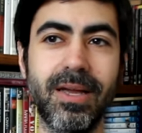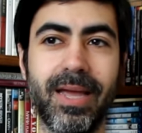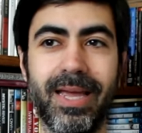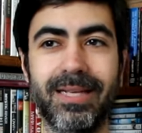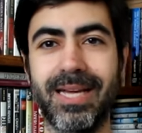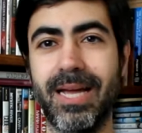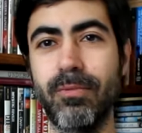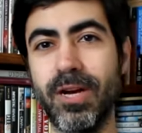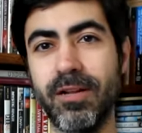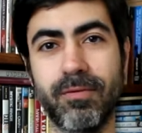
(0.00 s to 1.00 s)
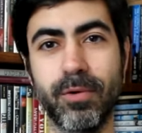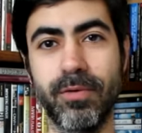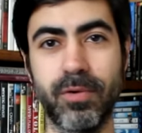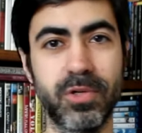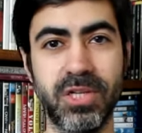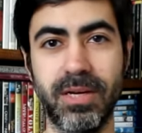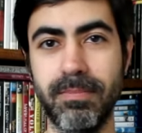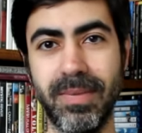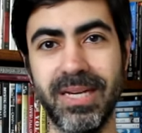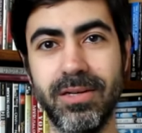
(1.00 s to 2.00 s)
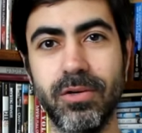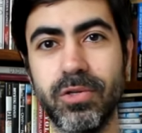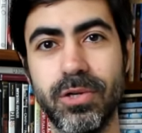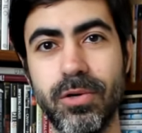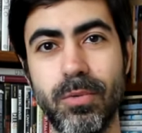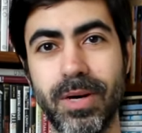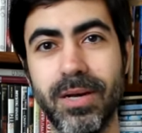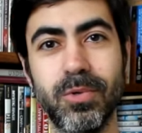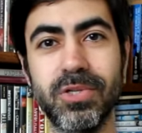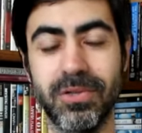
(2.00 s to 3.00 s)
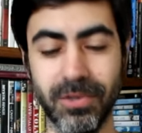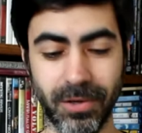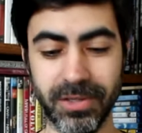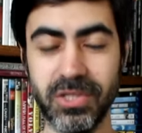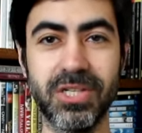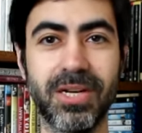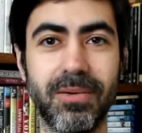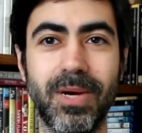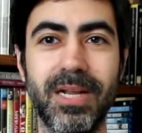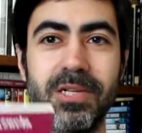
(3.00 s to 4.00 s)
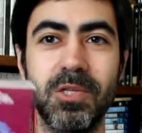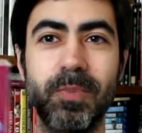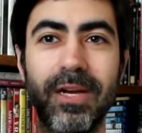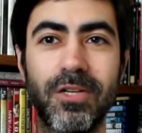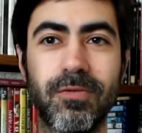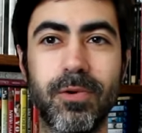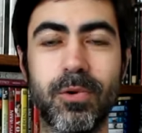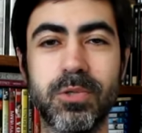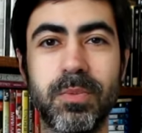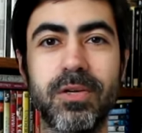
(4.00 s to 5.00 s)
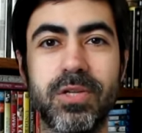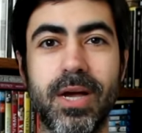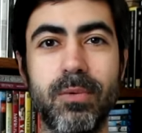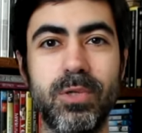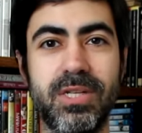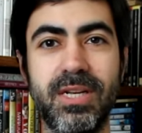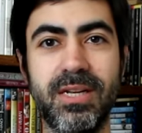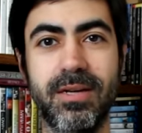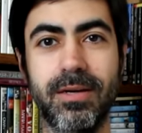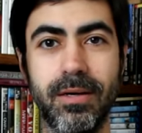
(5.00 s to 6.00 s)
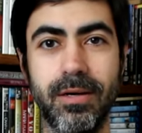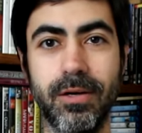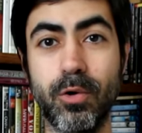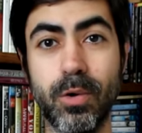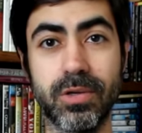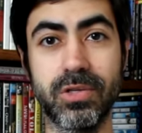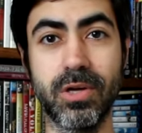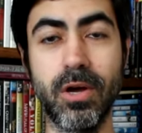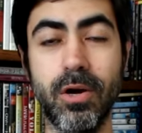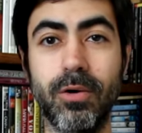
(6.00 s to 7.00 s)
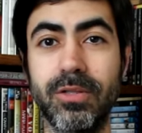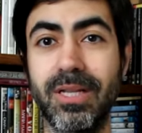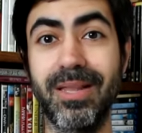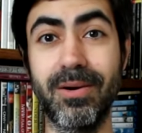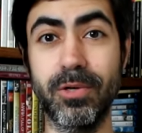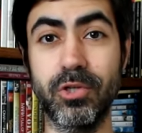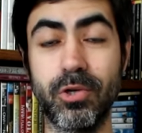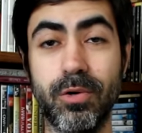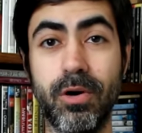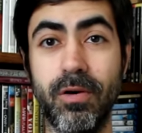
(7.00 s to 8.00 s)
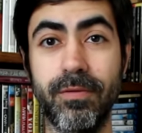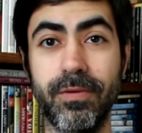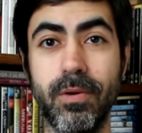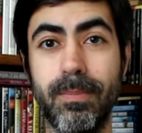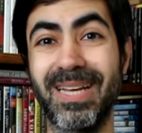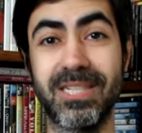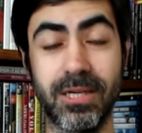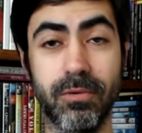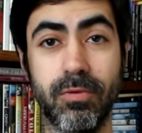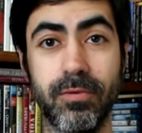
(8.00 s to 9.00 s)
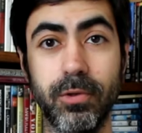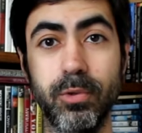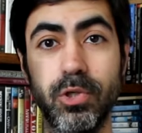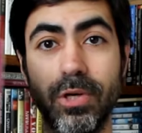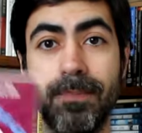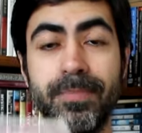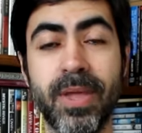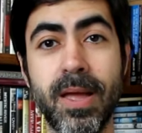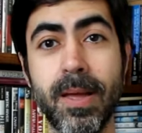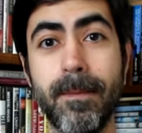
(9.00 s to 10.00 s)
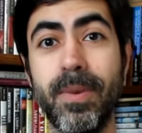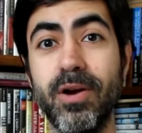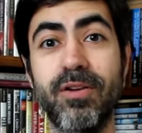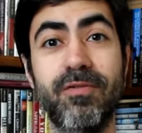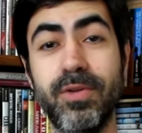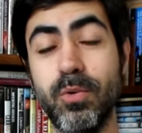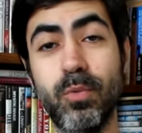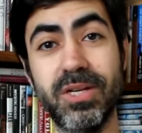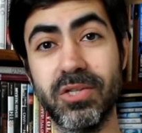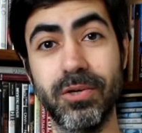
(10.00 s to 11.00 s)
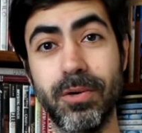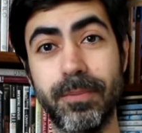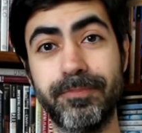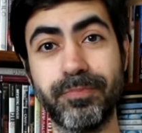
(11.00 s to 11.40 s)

and I read it for the first time many years ago when I was in college. I read it in Spanish, of course, because I was taking a course on the literature of the Mexican Revolution. But a few weeks ago,